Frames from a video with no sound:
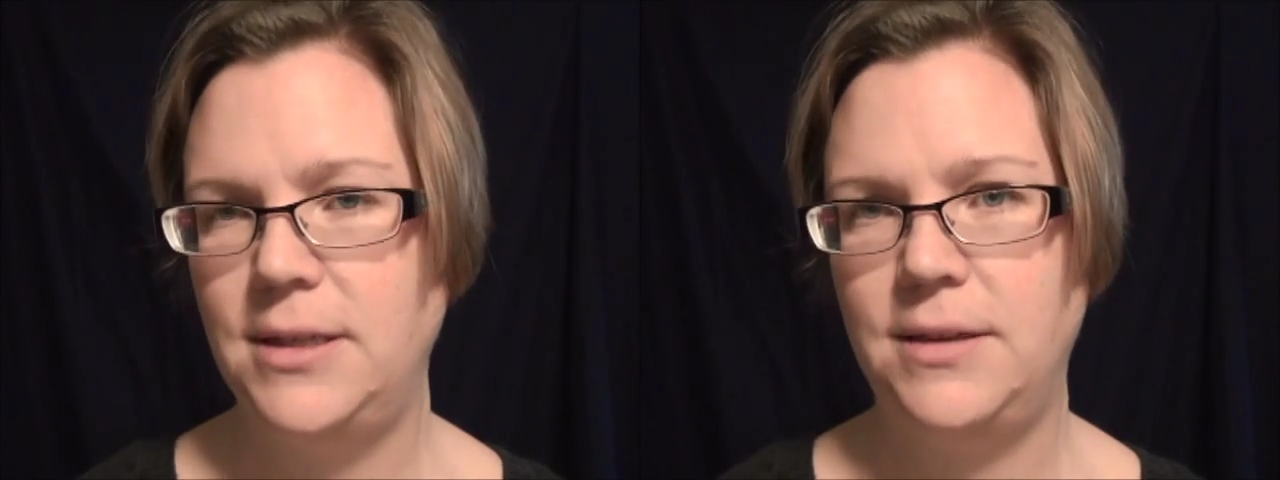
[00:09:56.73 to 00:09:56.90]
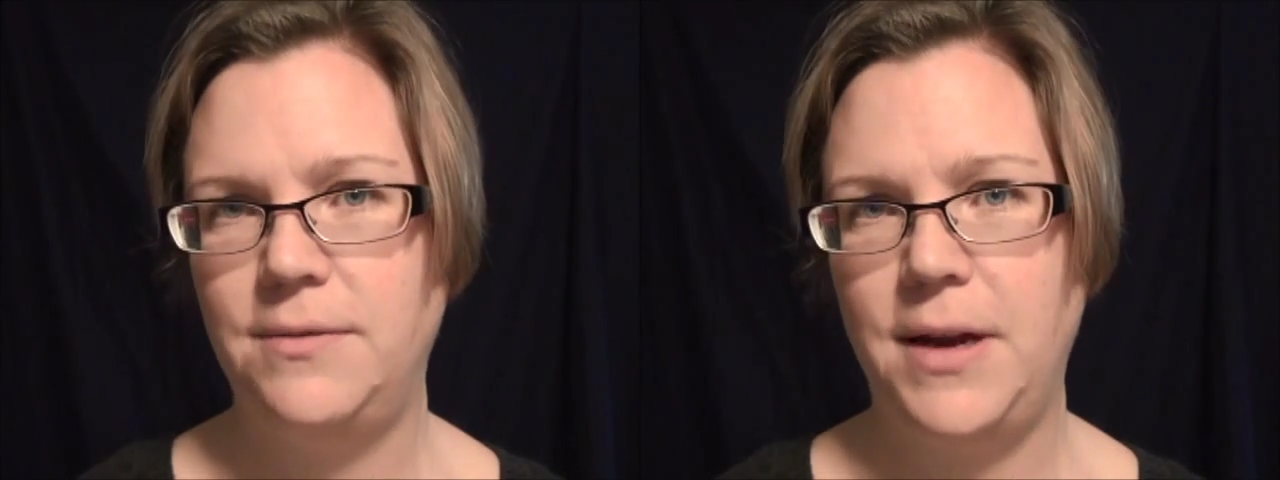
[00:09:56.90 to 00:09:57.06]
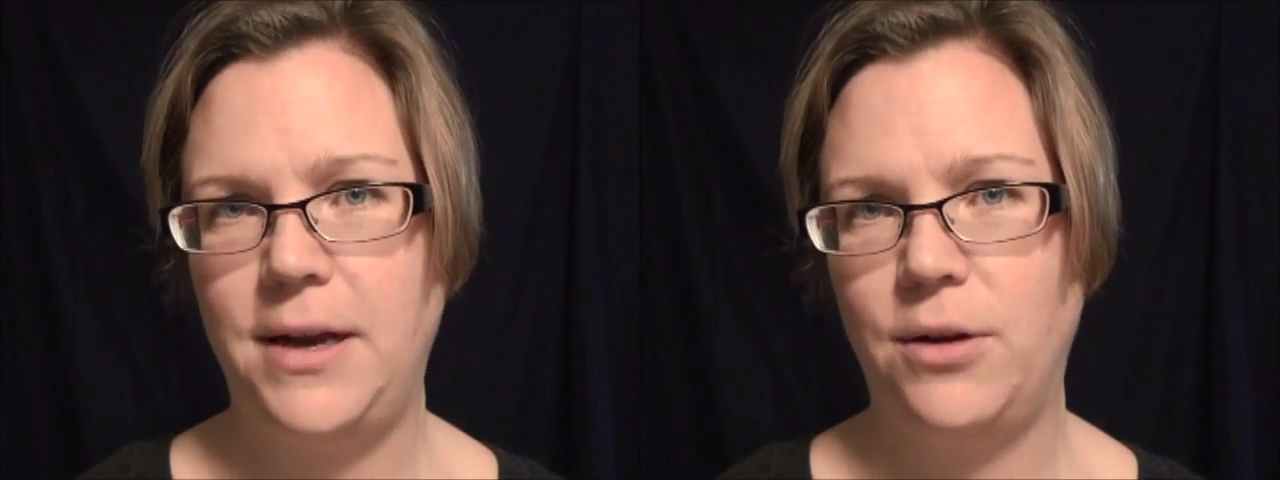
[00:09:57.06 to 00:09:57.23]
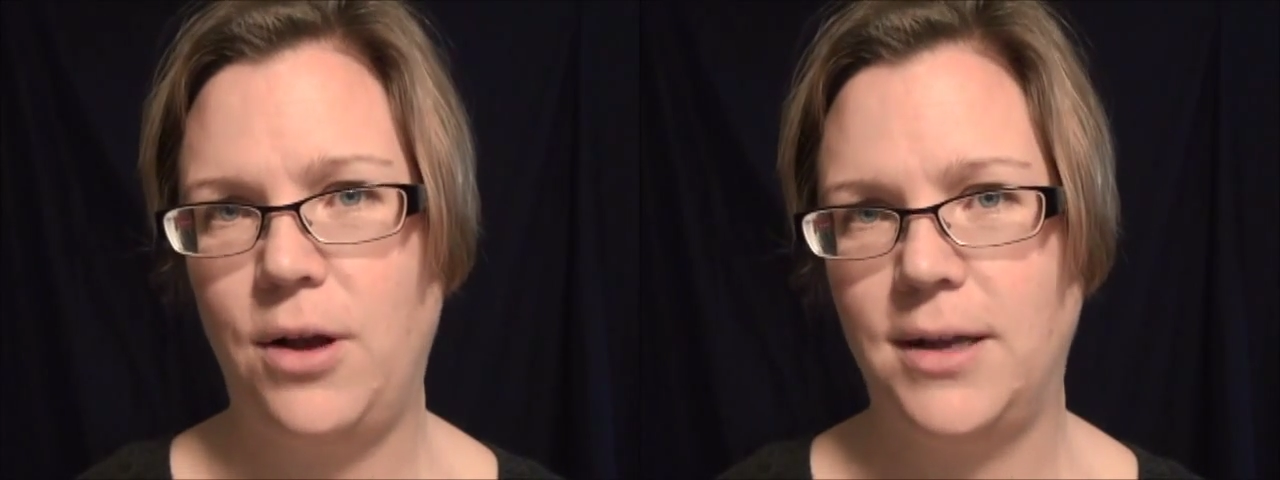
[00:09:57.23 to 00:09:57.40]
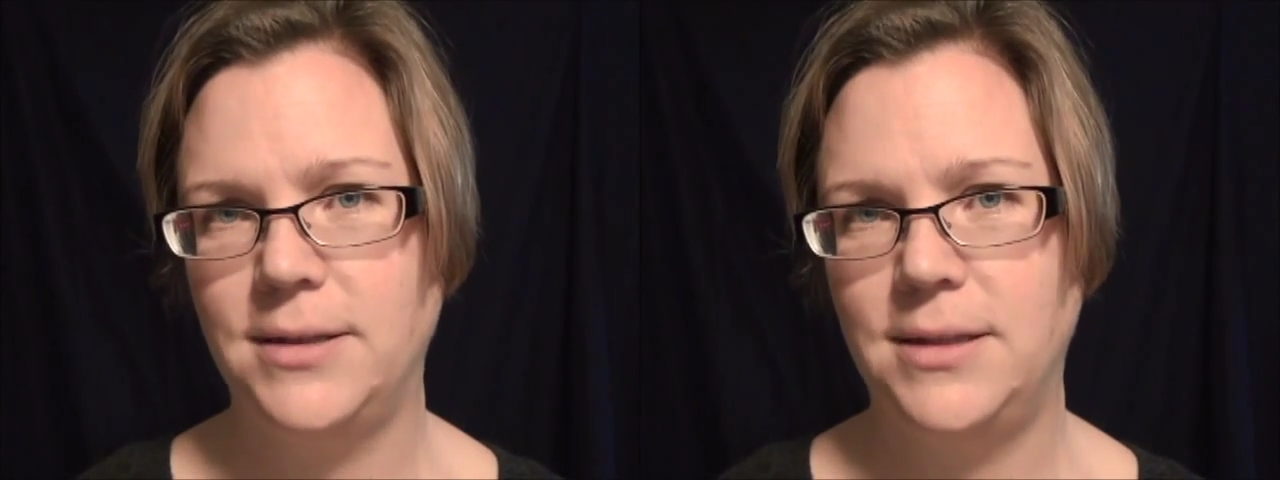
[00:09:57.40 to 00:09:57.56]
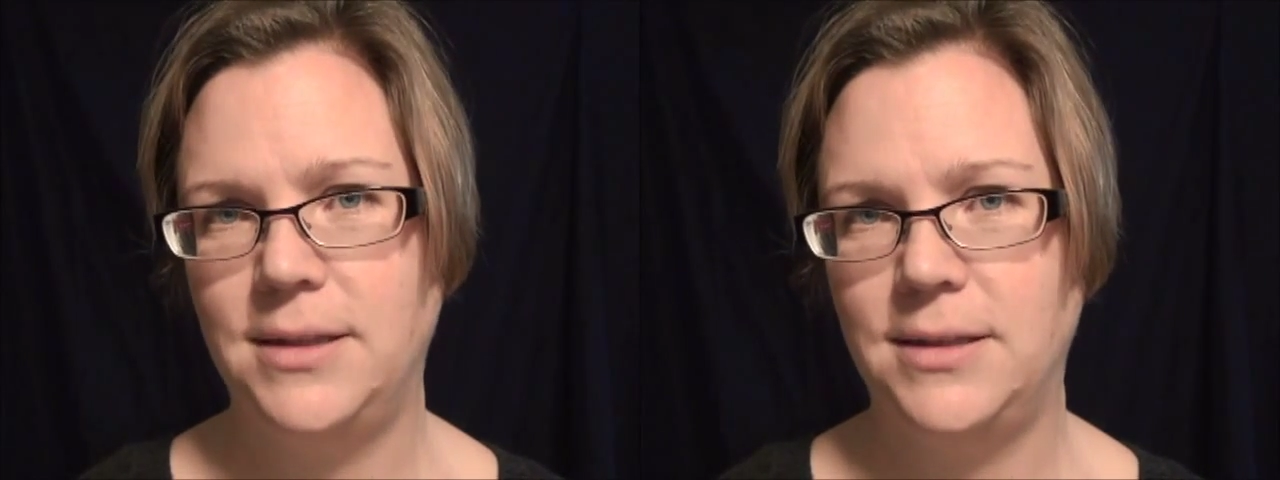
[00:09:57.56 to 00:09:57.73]
and final
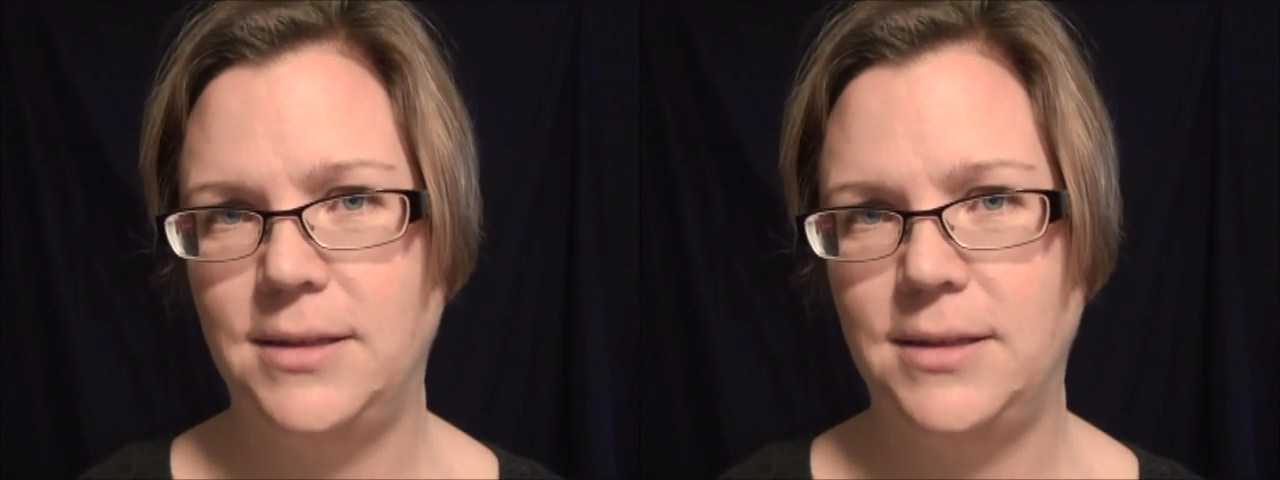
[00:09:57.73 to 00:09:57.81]
consonant